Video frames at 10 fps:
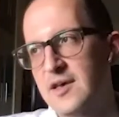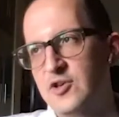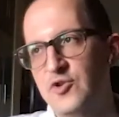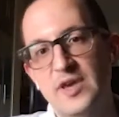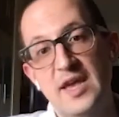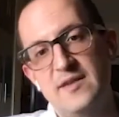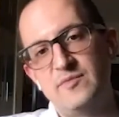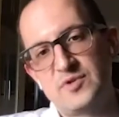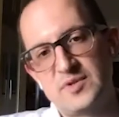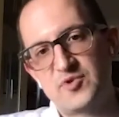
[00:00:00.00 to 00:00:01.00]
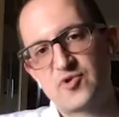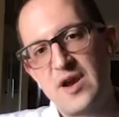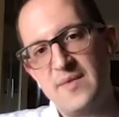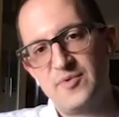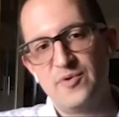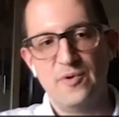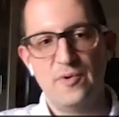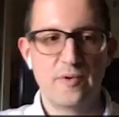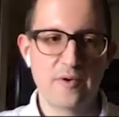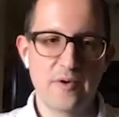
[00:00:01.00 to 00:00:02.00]
you get them to subscribe to
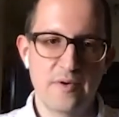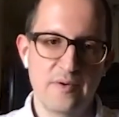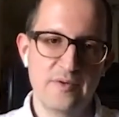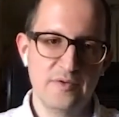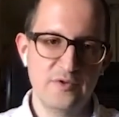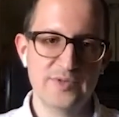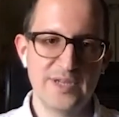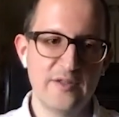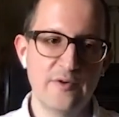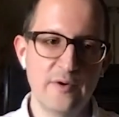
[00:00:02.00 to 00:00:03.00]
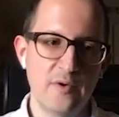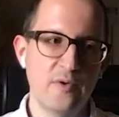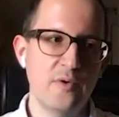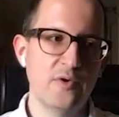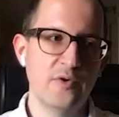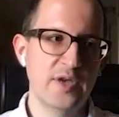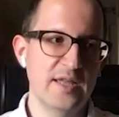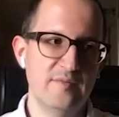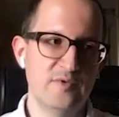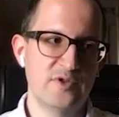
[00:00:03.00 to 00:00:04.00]
your newsletter, or you get
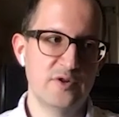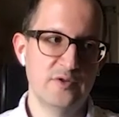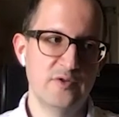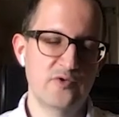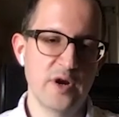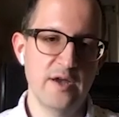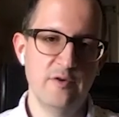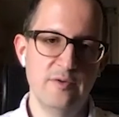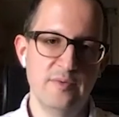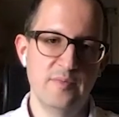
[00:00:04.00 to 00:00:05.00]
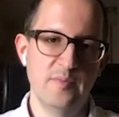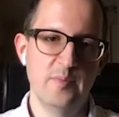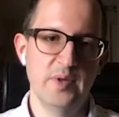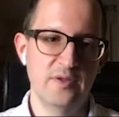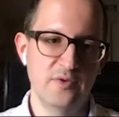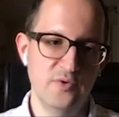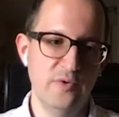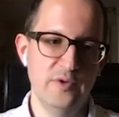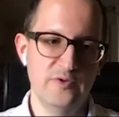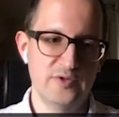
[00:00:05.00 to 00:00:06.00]
them to start a trial, but
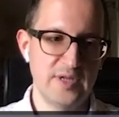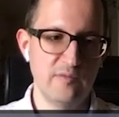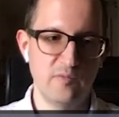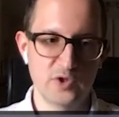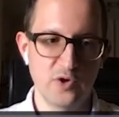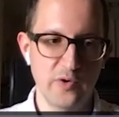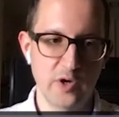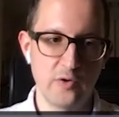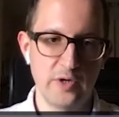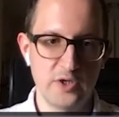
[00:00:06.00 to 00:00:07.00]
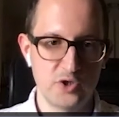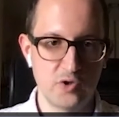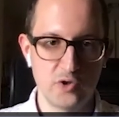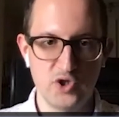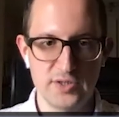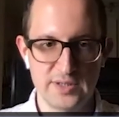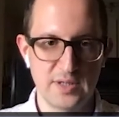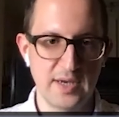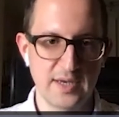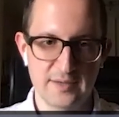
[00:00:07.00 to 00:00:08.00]
you understand what's going on, and it's not just
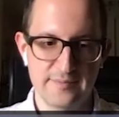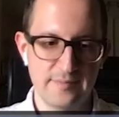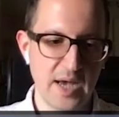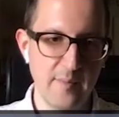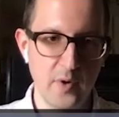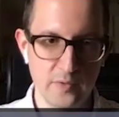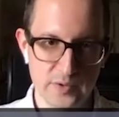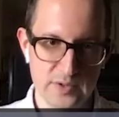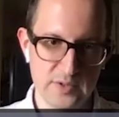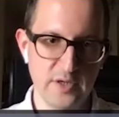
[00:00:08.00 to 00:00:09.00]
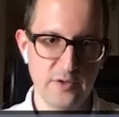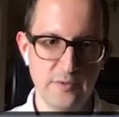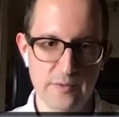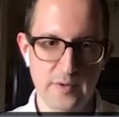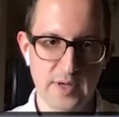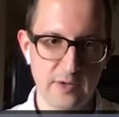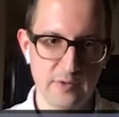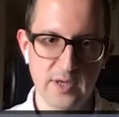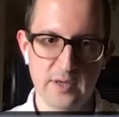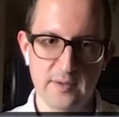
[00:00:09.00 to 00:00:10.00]
like eyeballs that you're counting.